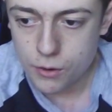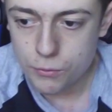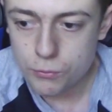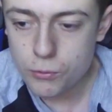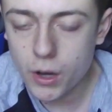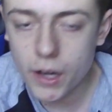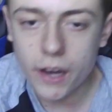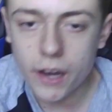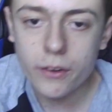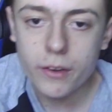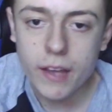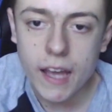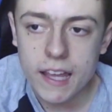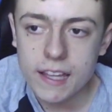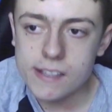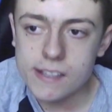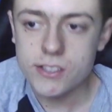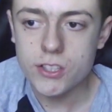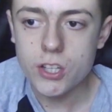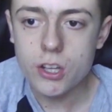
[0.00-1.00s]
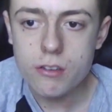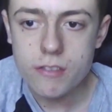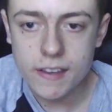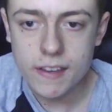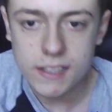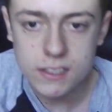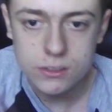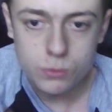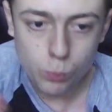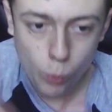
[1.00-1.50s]
Right, okay, there's two
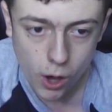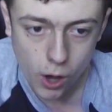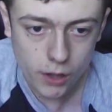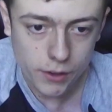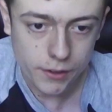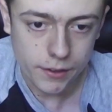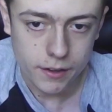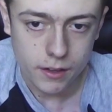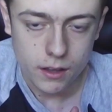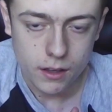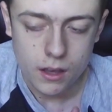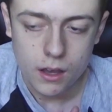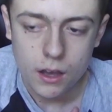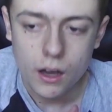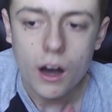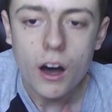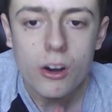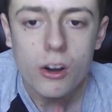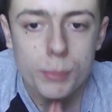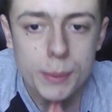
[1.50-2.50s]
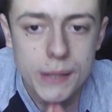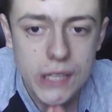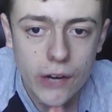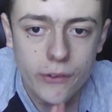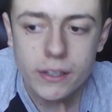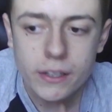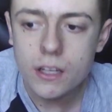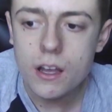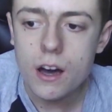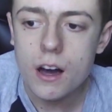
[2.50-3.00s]
things. One, I'll be
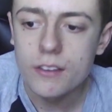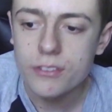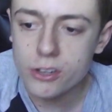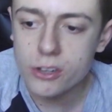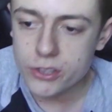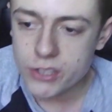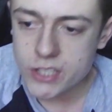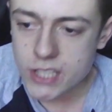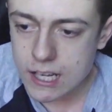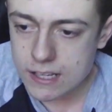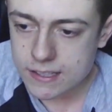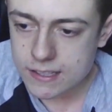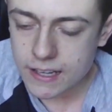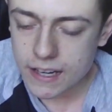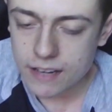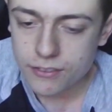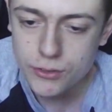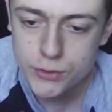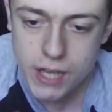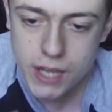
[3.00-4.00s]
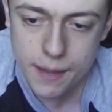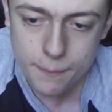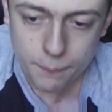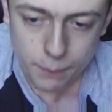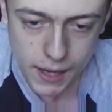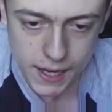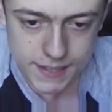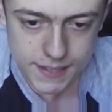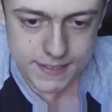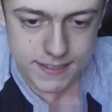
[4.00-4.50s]
going live on Saturday from 10
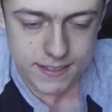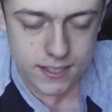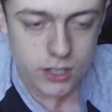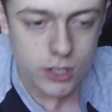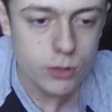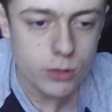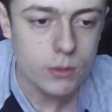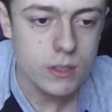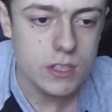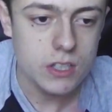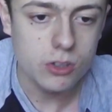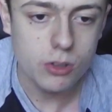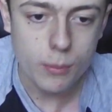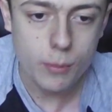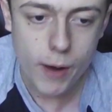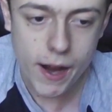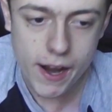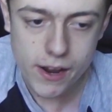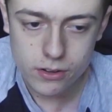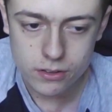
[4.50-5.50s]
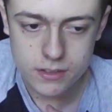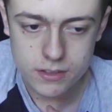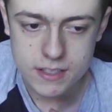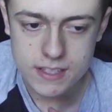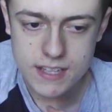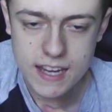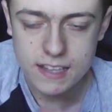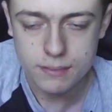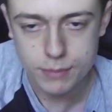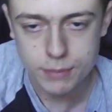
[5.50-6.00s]
past 2 till around
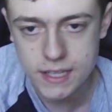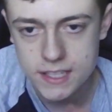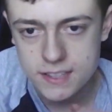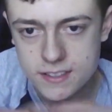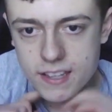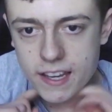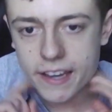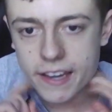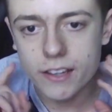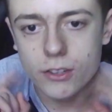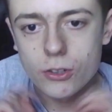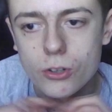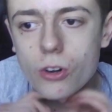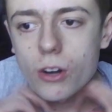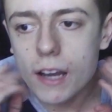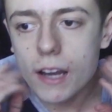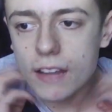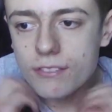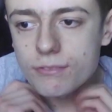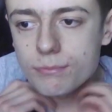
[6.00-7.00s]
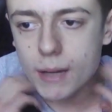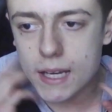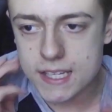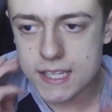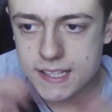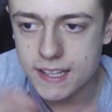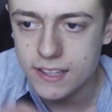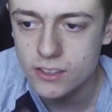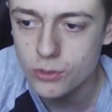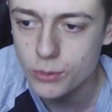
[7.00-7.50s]
10 past 10 or 11
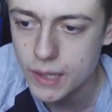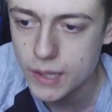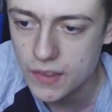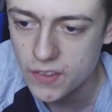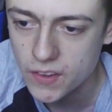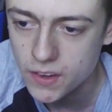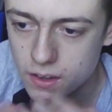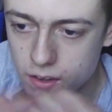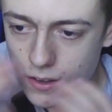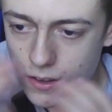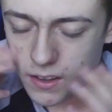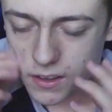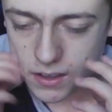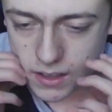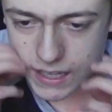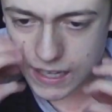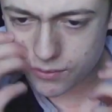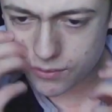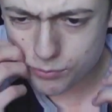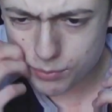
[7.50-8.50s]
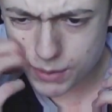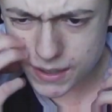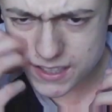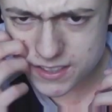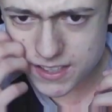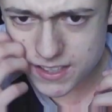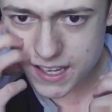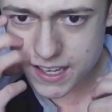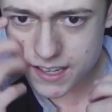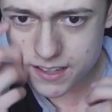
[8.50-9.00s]
past 10 or whatever. 11
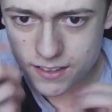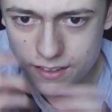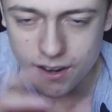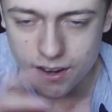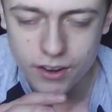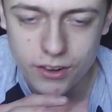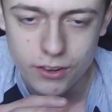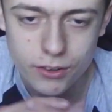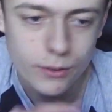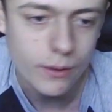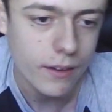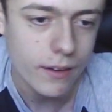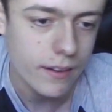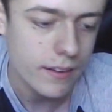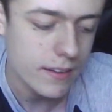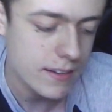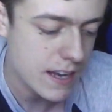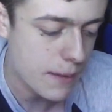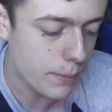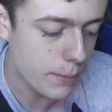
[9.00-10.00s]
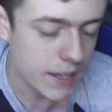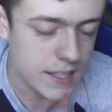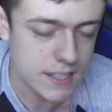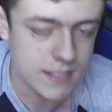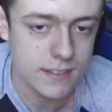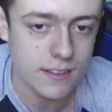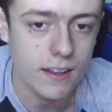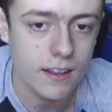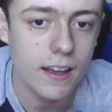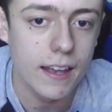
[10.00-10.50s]
past 10? No, 10
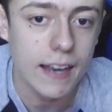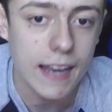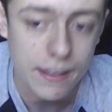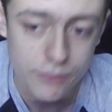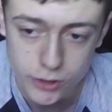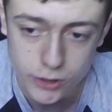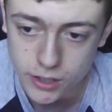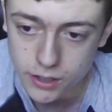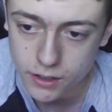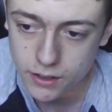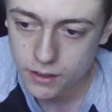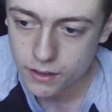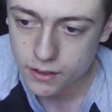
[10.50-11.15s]
past 11.